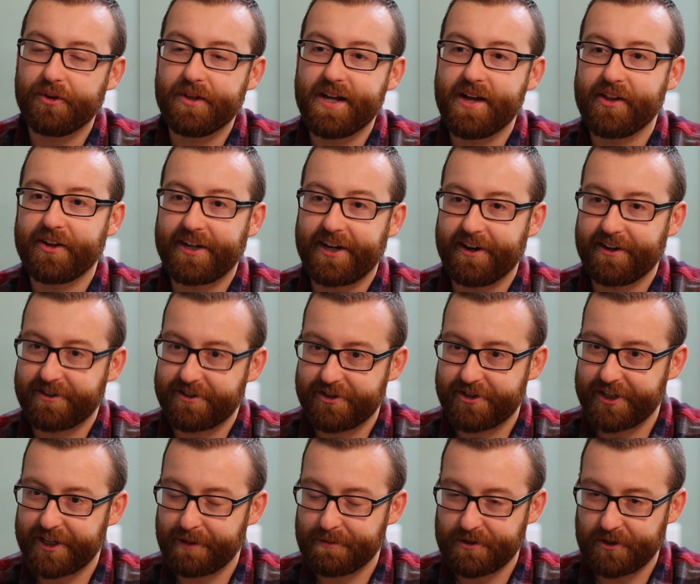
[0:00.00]
the other characters
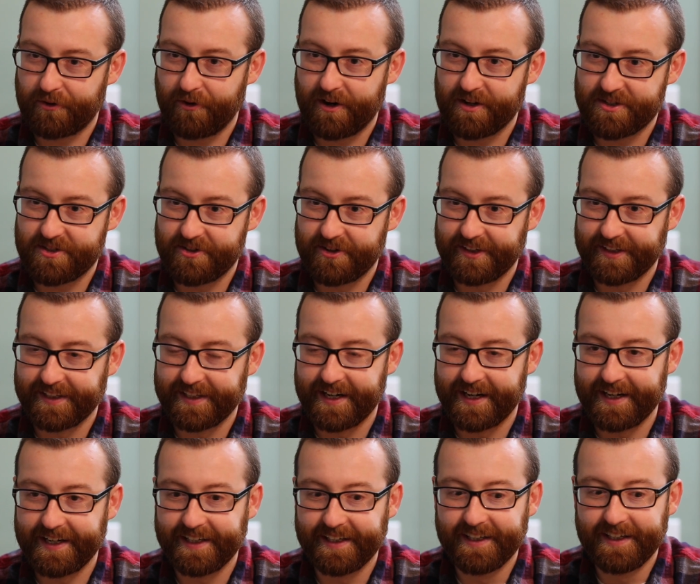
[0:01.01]
she comes across during the
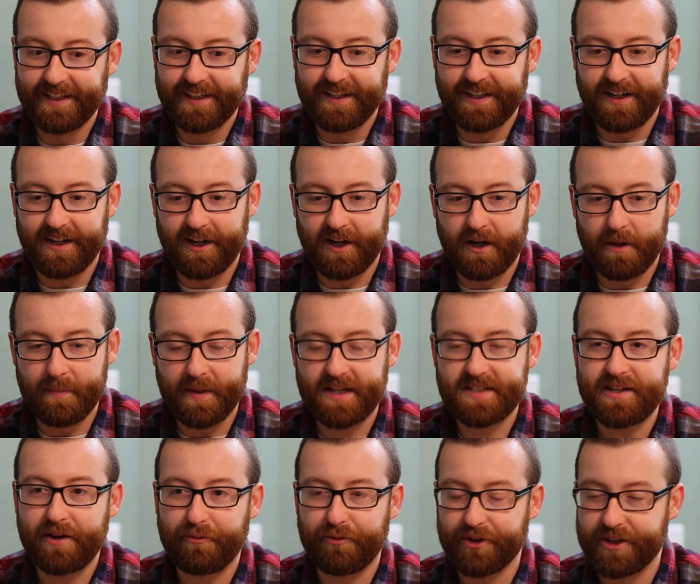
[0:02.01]
night,
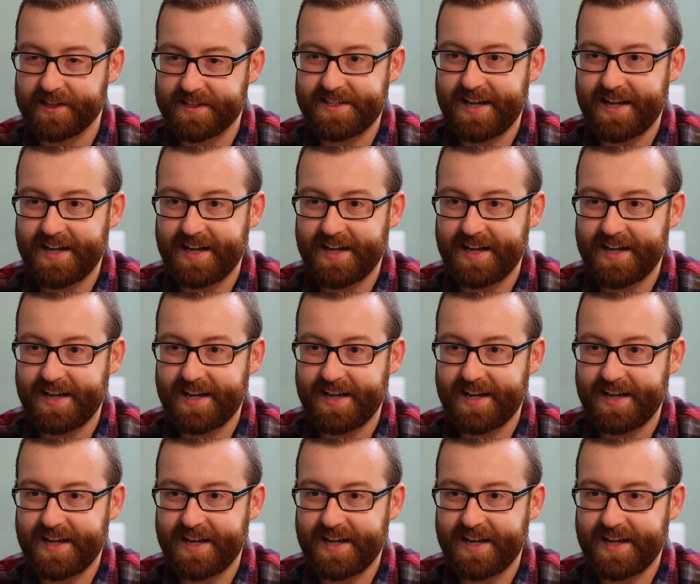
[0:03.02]
except for this